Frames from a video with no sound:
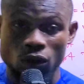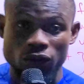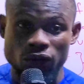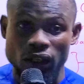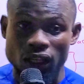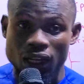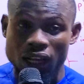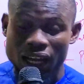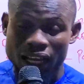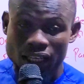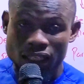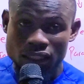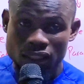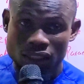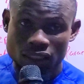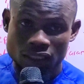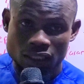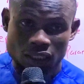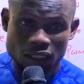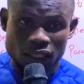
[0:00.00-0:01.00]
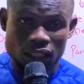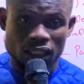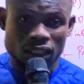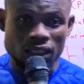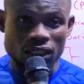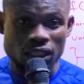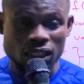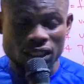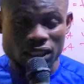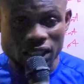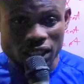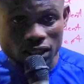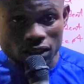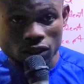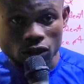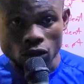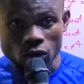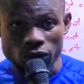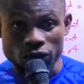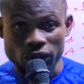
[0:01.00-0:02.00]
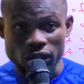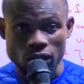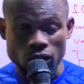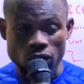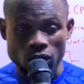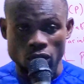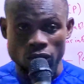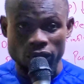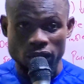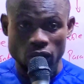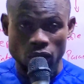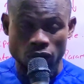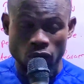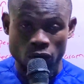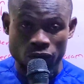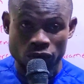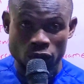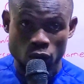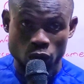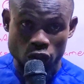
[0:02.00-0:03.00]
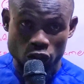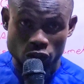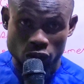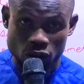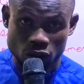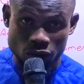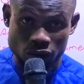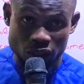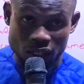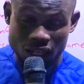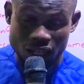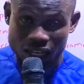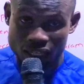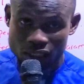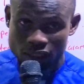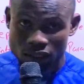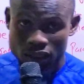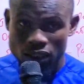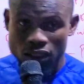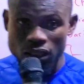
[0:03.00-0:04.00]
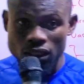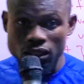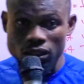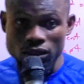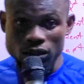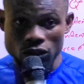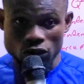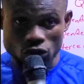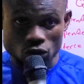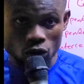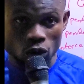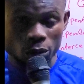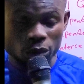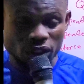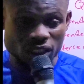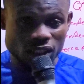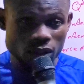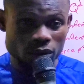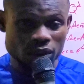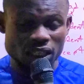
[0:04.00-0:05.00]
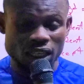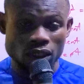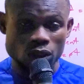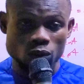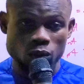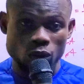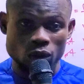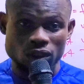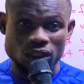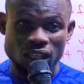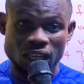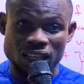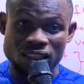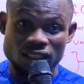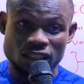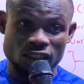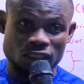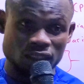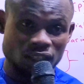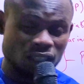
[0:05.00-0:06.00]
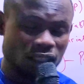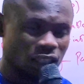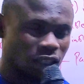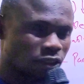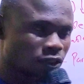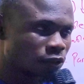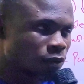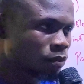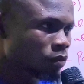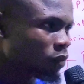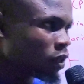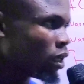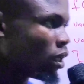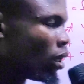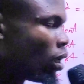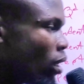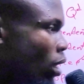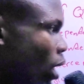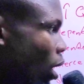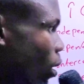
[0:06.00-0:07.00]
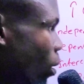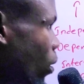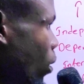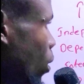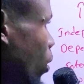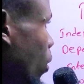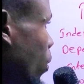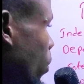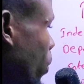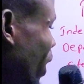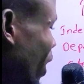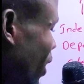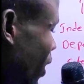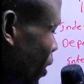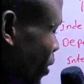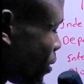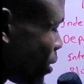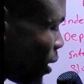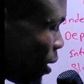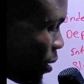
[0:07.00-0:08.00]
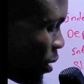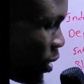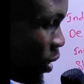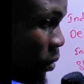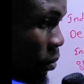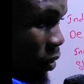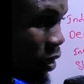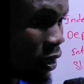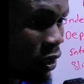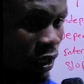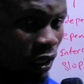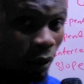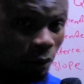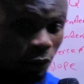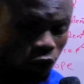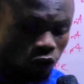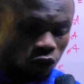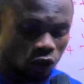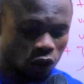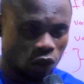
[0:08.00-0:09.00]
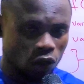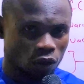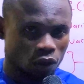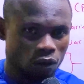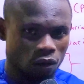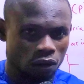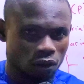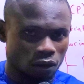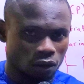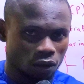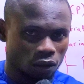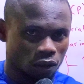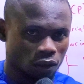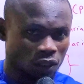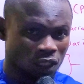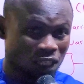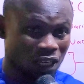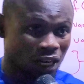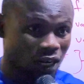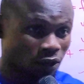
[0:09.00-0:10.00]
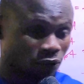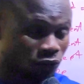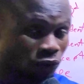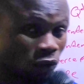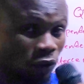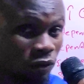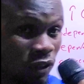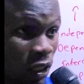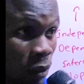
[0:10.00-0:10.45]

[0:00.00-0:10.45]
of a line, gradient of equation of a line. The slope is same thing as what? As the gradient. Now, by intercept, let me draw the graph of